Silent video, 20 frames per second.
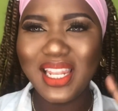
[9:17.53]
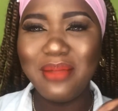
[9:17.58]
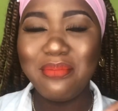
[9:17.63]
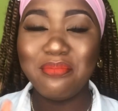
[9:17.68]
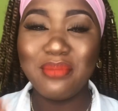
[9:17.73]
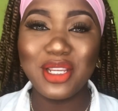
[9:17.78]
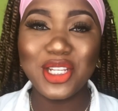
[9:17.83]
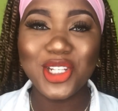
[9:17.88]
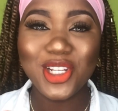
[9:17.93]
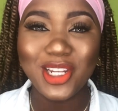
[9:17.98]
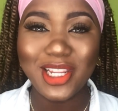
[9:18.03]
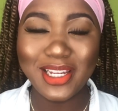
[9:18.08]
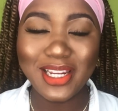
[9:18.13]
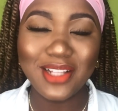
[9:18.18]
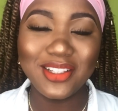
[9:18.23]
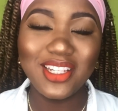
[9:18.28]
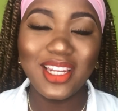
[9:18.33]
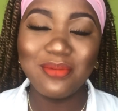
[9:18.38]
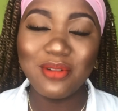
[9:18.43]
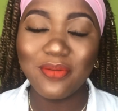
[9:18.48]
Let me mention it
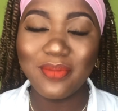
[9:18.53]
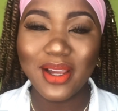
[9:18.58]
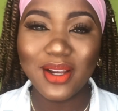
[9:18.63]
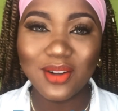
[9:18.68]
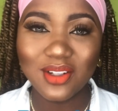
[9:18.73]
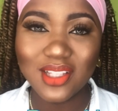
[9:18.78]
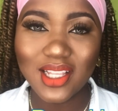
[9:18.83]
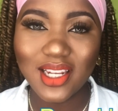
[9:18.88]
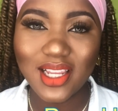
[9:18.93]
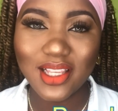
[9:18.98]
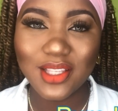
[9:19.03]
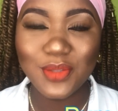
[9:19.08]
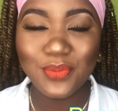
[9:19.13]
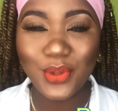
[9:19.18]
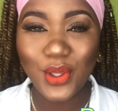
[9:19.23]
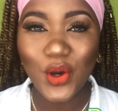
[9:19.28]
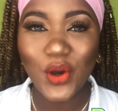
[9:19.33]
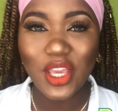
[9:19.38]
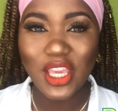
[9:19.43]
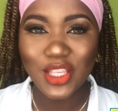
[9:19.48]
now. The name of my contact lens is
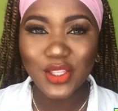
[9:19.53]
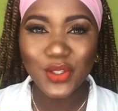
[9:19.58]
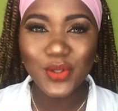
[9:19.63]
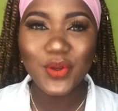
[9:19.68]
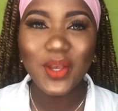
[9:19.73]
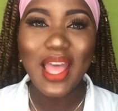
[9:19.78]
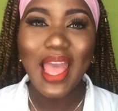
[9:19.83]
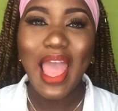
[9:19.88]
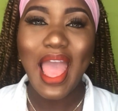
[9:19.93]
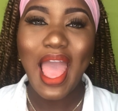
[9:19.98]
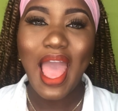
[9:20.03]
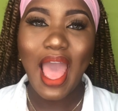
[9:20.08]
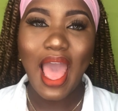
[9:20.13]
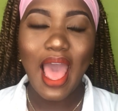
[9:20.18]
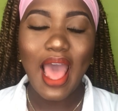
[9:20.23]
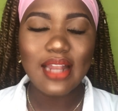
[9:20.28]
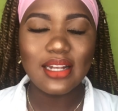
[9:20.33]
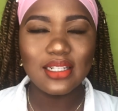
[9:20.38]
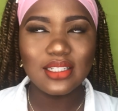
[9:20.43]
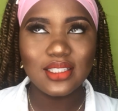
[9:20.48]
Pure Hazel,
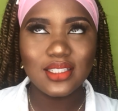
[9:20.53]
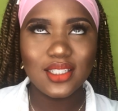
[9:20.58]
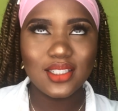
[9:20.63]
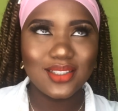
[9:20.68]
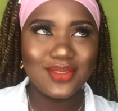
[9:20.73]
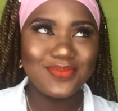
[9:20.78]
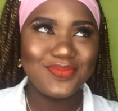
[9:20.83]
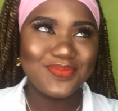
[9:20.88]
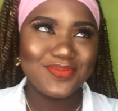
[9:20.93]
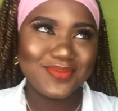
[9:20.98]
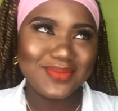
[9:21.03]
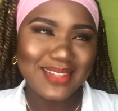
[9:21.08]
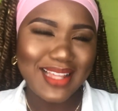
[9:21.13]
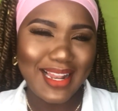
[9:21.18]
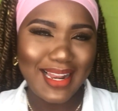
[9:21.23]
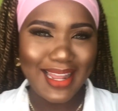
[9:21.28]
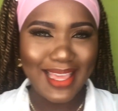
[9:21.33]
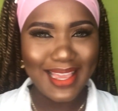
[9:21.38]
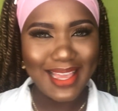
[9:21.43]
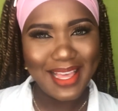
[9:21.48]
and
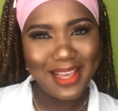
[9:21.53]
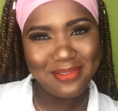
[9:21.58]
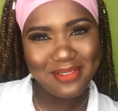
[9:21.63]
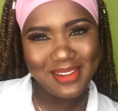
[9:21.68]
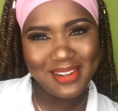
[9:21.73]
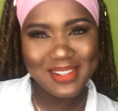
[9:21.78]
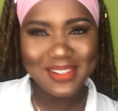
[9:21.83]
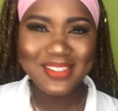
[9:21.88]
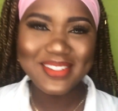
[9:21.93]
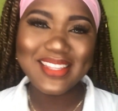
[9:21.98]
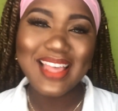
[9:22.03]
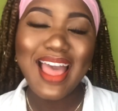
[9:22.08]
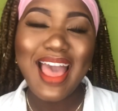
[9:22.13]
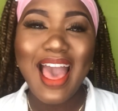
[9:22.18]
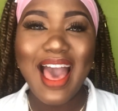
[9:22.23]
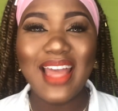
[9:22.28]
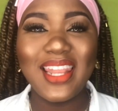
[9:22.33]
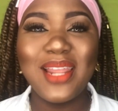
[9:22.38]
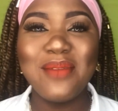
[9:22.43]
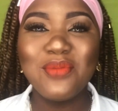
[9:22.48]
I like how it looks.
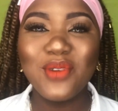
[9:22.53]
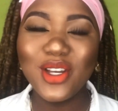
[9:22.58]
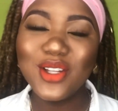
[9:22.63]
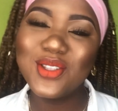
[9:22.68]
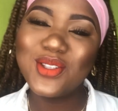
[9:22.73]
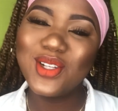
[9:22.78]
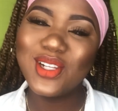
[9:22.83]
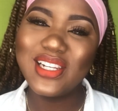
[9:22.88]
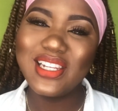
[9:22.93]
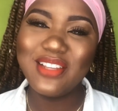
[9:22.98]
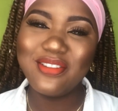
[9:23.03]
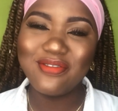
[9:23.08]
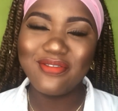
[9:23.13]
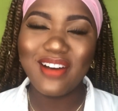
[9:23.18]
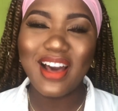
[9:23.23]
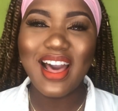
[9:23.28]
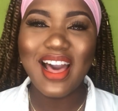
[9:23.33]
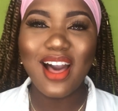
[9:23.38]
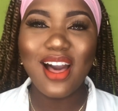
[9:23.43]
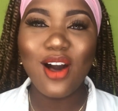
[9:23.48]
And I'm going to leave
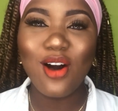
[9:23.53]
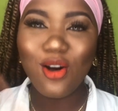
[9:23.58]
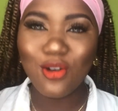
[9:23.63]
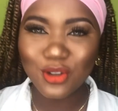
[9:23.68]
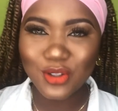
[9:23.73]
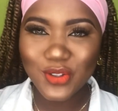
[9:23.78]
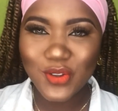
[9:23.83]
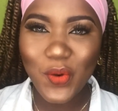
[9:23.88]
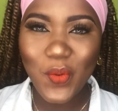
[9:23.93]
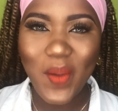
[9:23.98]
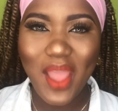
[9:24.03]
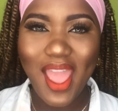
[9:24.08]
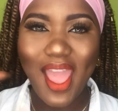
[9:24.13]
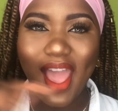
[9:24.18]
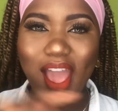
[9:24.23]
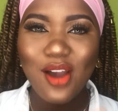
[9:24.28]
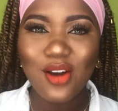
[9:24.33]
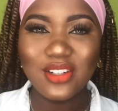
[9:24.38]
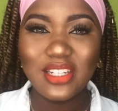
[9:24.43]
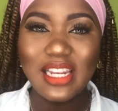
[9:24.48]
also
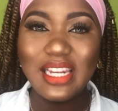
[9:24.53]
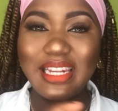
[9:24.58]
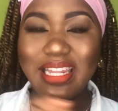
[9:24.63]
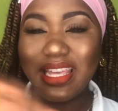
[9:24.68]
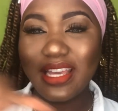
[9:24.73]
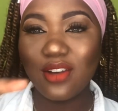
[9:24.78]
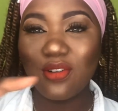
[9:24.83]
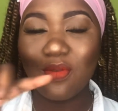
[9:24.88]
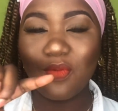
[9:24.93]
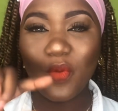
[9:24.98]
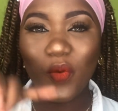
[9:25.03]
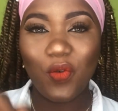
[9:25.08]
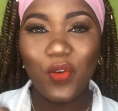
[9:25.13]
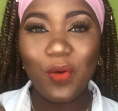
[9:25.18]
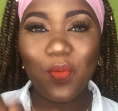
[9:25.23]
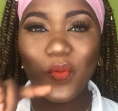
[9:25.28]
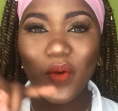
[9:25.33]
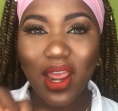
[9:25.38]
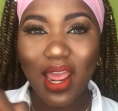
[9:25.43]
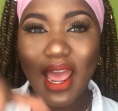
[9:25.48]
the link
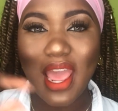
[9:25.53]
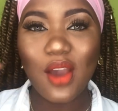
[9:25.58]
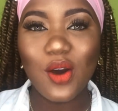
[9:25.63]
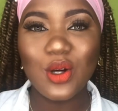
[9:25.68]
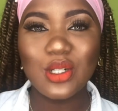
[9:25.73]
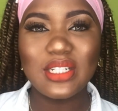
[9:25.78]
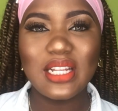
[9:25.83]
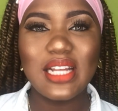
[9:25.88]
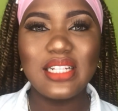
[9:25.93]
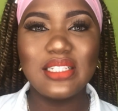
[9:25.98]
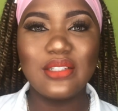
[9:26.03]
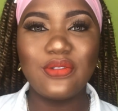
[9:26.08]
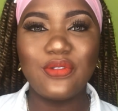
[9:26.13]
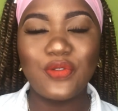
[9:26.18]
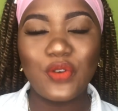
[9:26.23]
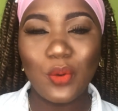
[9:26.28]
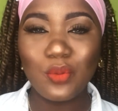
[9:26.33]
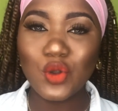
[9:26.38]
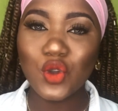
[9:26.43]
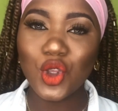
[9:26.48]
from where I ordered it
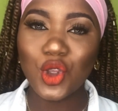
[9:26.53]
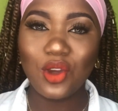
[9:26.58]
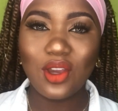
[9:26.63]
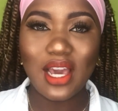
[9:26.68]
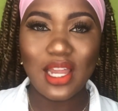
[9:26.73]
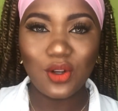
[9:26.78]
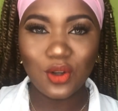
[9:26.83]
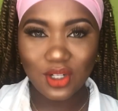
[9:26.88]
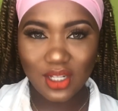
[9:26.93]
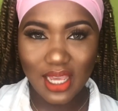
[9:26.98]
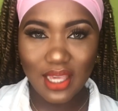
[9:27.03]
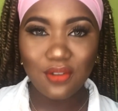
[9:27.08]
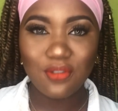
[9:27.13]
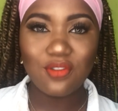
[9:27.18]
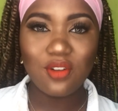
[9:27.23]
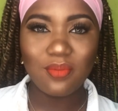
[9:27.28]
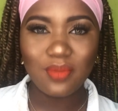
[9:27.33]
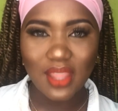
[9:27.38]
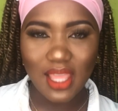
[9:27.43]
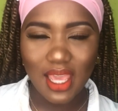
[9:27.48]
from, so you can order it
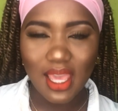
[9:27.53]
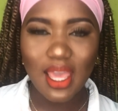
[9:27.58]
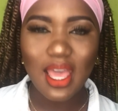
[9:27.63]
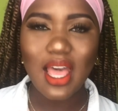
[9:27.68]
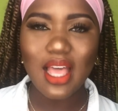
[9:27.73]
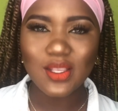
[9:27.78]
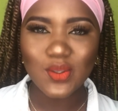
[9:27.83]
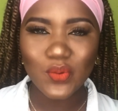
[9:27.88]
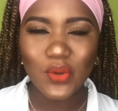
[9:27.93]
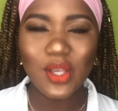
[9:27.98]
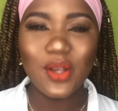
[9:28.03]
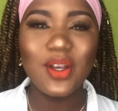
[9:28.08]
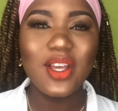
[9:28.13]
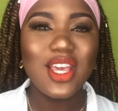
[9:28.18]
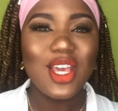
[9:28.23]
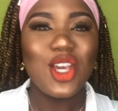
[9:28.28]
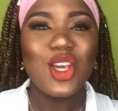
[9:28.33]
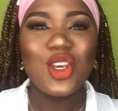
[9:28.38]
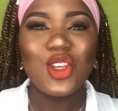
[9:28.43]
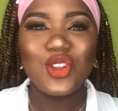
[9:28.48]
from there as well.
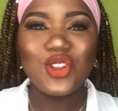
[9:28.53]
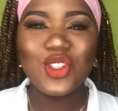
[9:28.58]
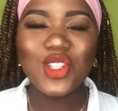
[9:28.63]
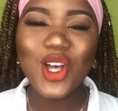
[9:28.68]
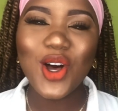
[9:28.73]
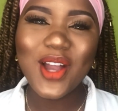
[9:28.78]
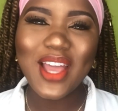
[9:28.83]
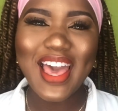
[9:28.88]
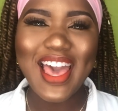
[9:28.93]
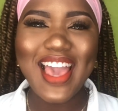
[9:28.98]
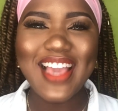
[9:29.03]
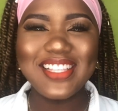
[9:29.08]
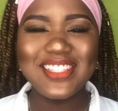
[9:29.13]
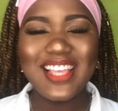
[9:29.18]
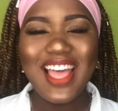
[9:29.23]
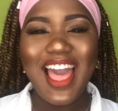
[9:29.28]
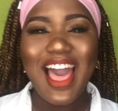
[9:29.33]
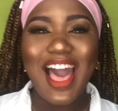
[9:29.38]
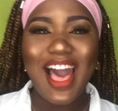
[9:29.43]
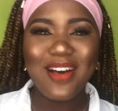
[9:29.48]
So
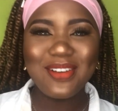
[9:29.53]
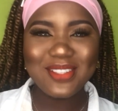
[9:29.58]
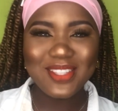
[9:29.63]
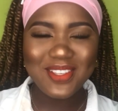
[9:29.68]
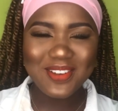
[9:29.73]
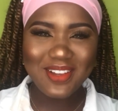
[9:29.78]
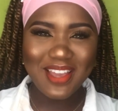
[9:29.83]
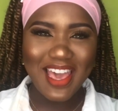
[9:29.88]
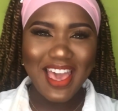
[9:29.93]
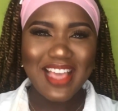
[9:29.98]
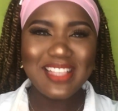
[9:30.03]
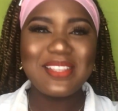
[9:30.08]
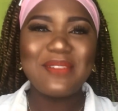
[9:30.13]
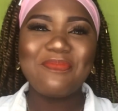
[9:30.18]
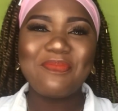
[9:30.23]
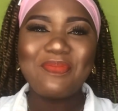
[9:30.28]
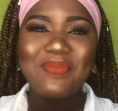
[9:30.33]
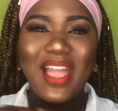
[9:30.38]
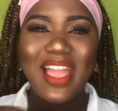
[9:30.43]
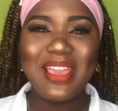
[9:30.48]
guys, I'll see you guys
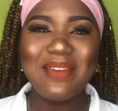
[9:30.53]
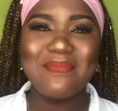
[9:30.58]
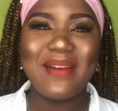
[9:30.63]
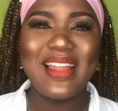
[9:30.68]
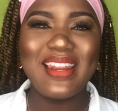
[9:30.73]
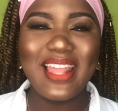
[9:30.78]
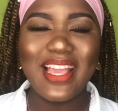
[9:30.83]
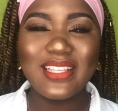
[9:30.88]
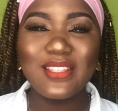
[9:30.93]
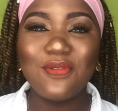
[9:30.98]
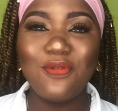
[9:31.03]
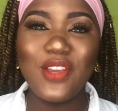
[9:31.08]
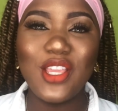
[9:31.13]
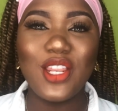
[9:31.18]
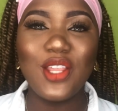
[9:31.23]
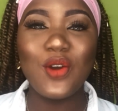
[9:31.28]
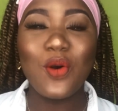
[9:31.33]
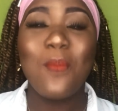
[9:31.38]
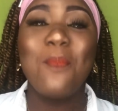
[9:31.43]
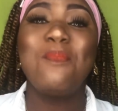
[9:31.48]
in my next
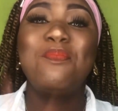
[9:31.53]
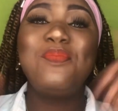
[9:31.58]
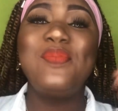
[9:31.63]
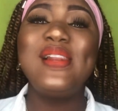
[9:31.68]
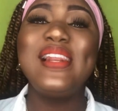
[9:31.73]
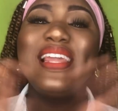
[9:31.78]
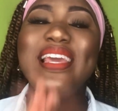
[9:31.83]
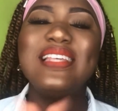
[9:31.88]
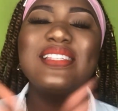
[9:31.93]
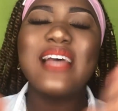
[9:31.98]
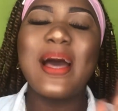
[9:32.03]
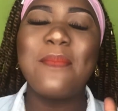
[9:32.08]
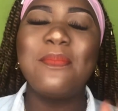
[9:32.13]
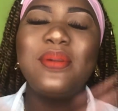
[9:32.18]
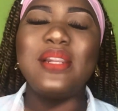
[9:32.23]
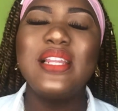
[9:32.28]
video. Please